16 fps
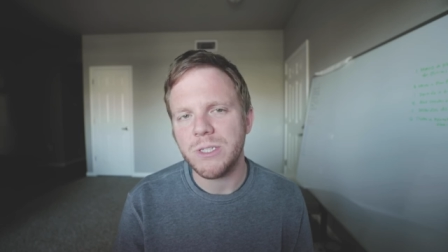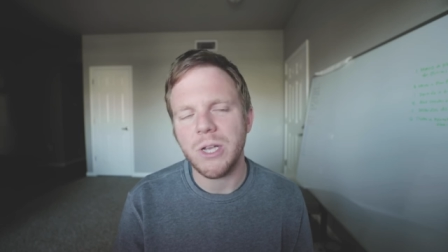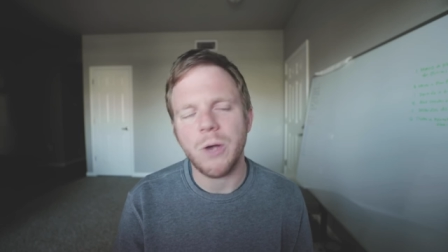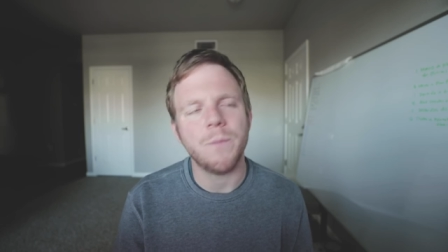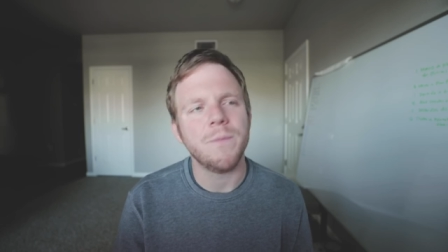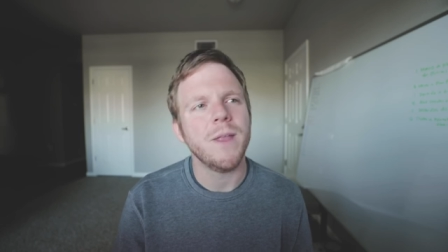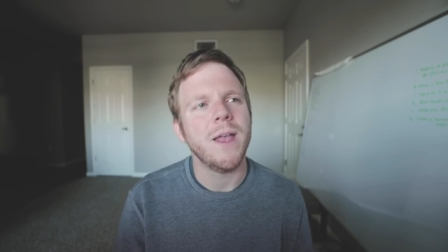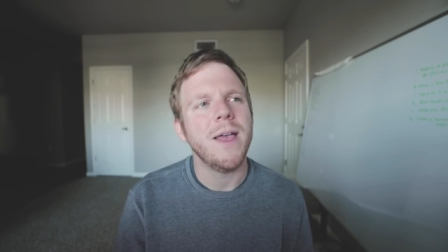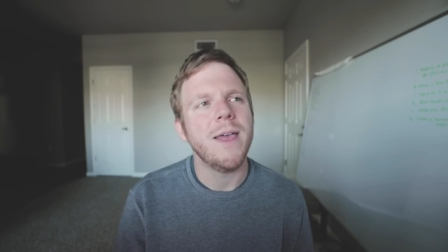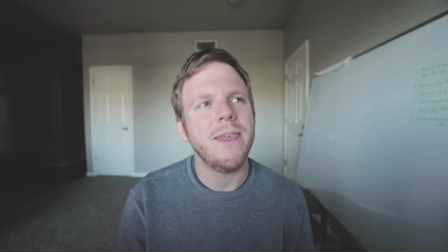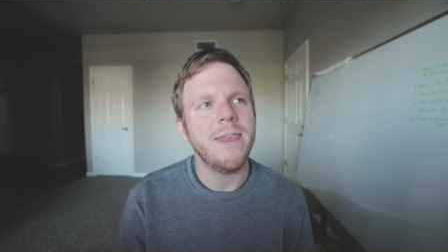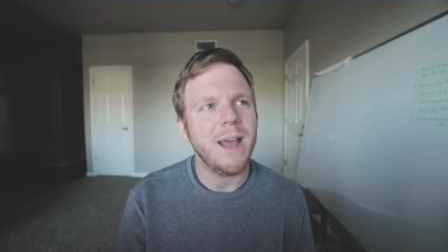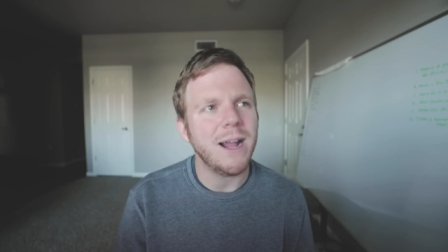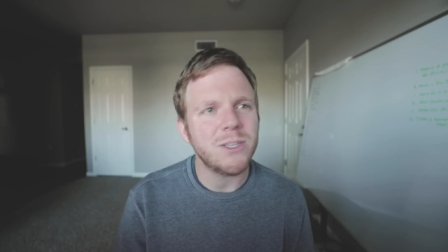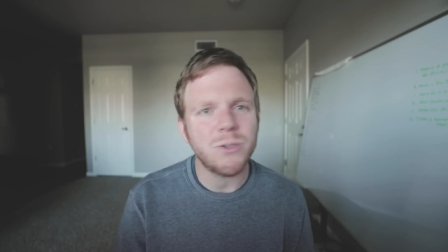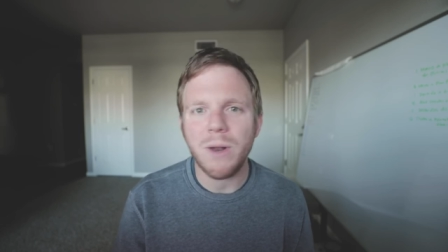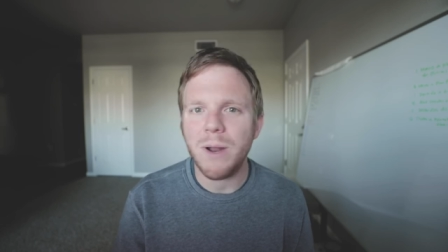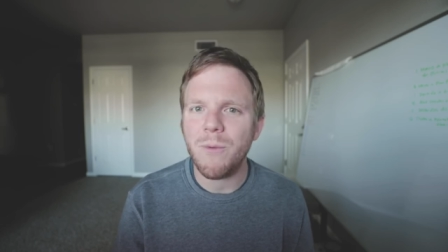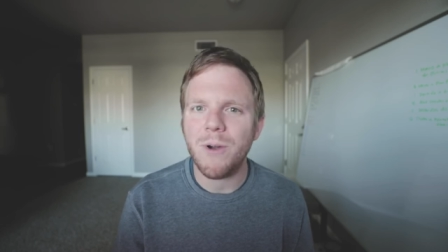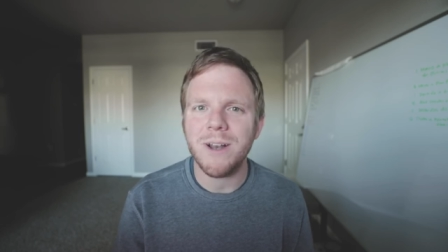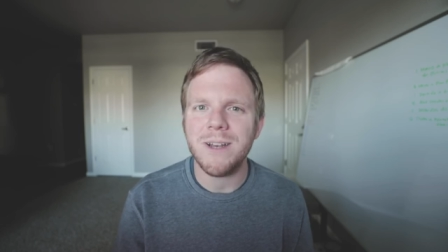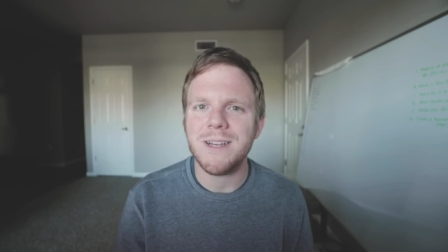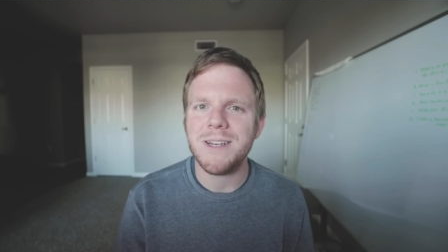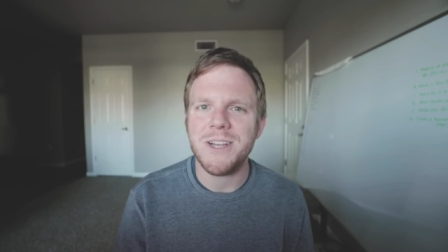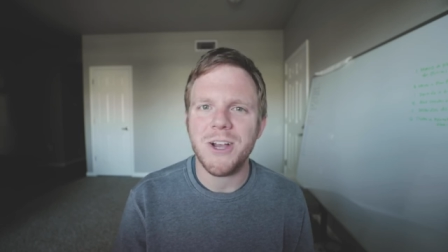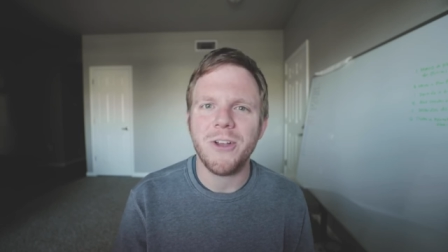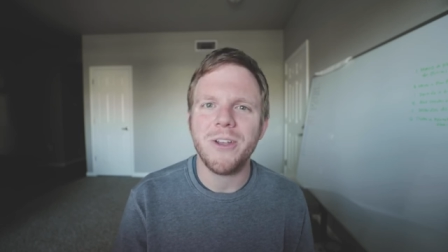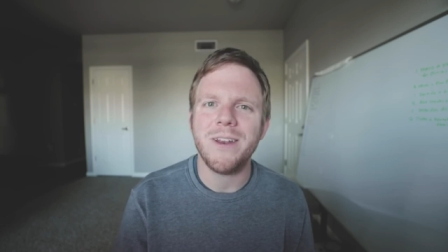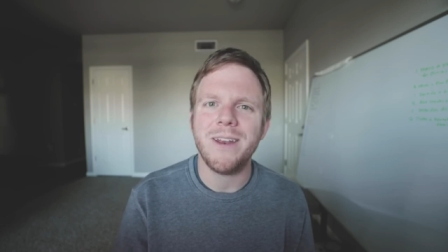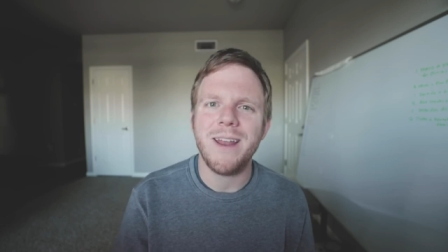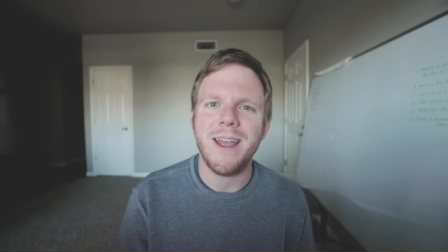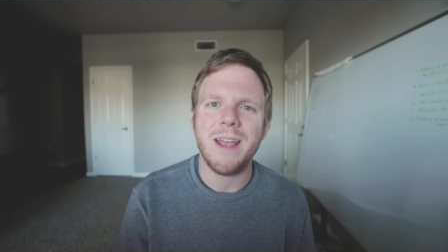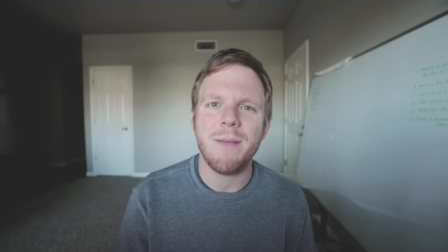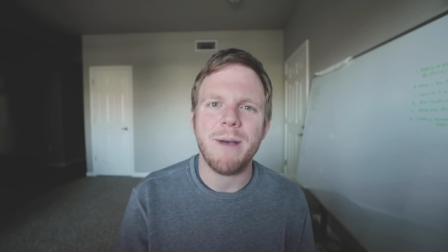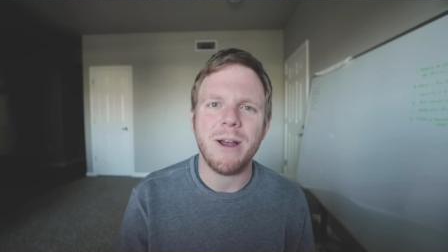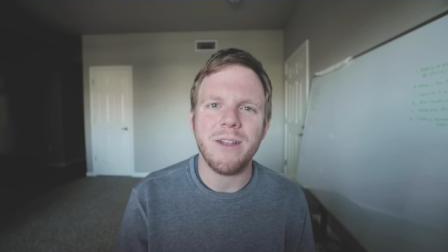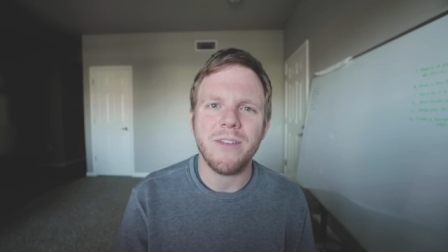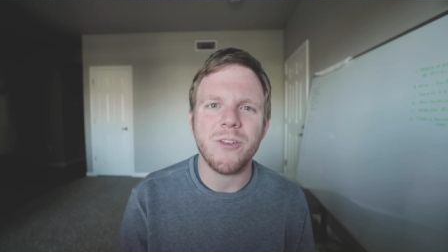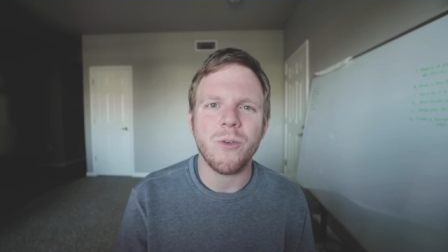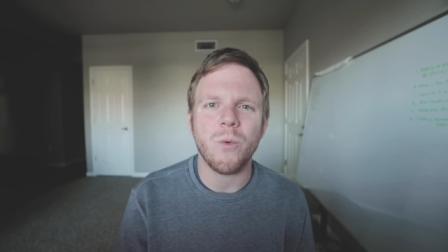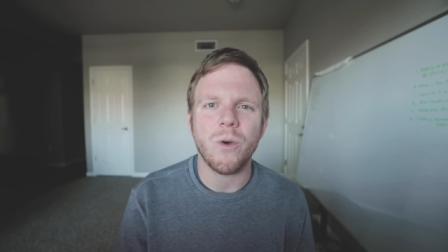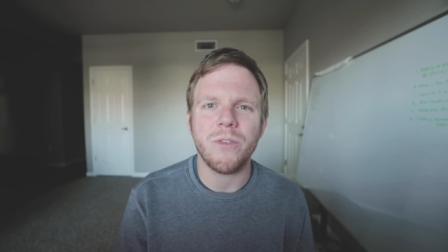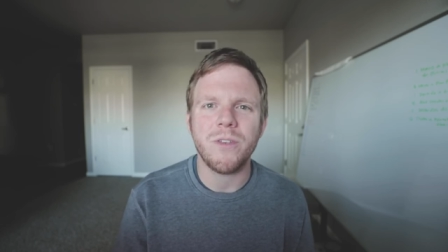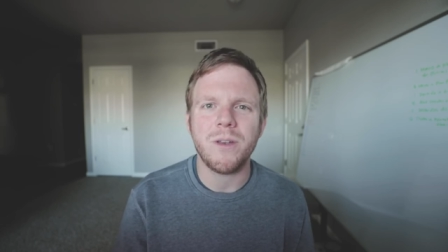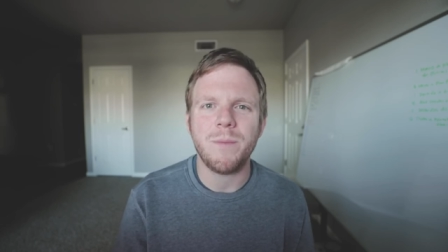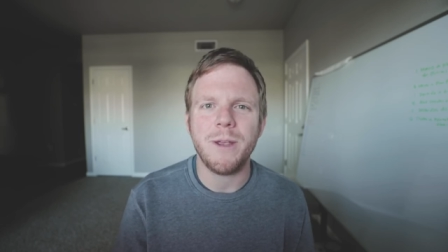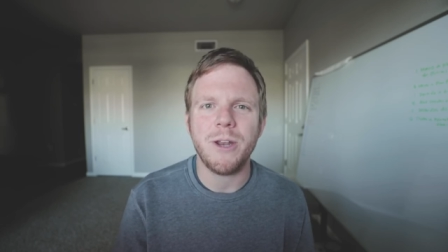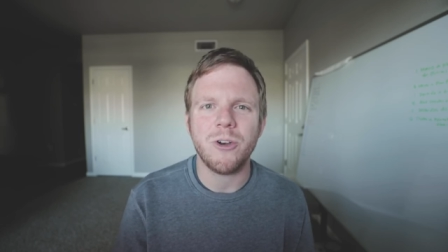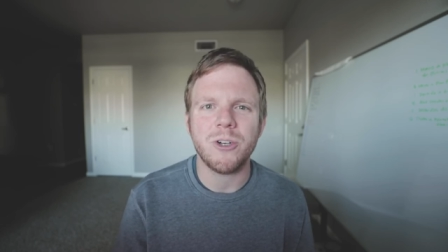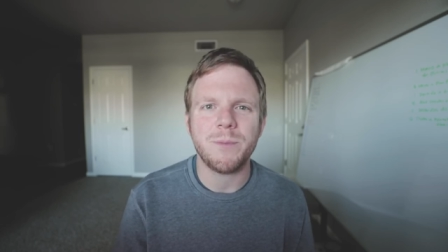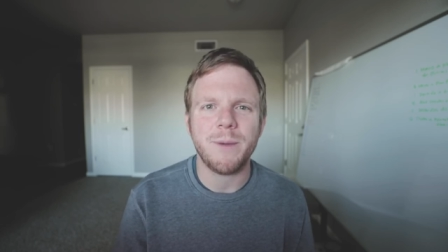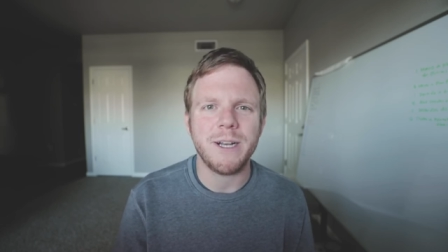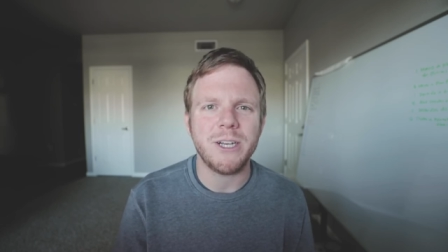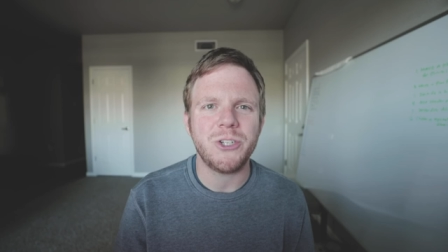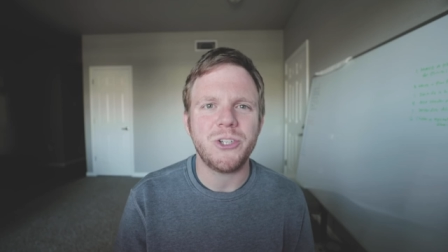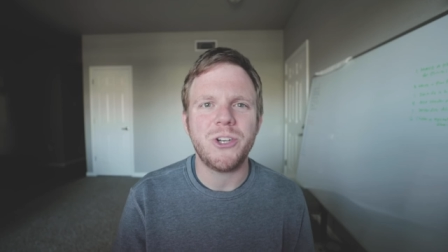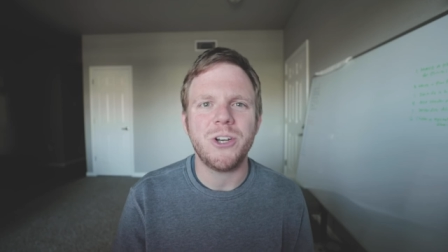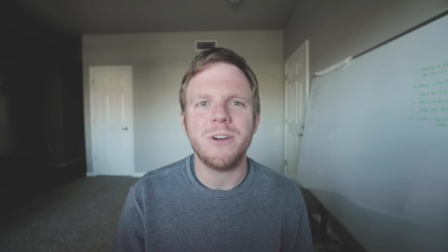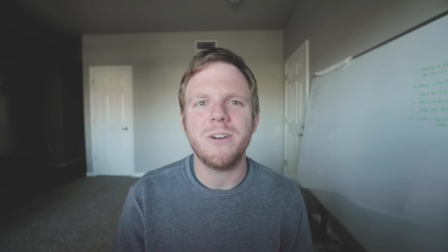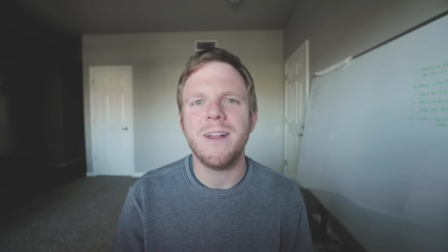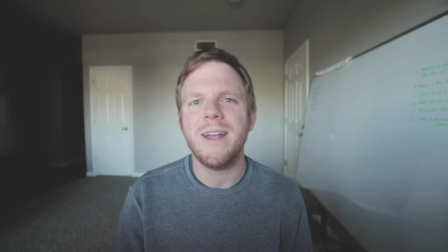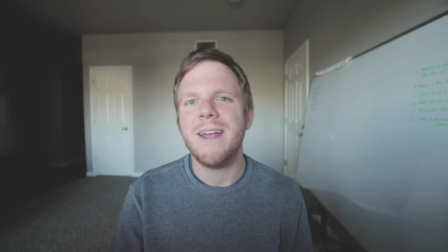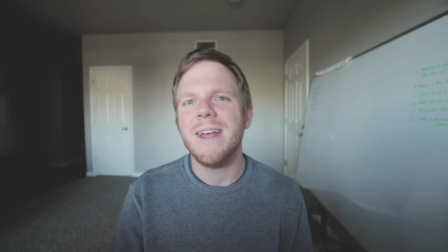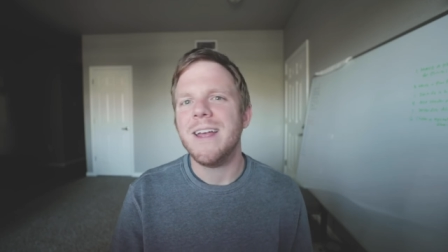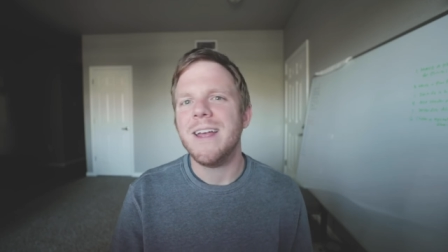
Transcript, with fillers: So that's what I wanted to tell you today about is it worth it to be a nurse practitioner?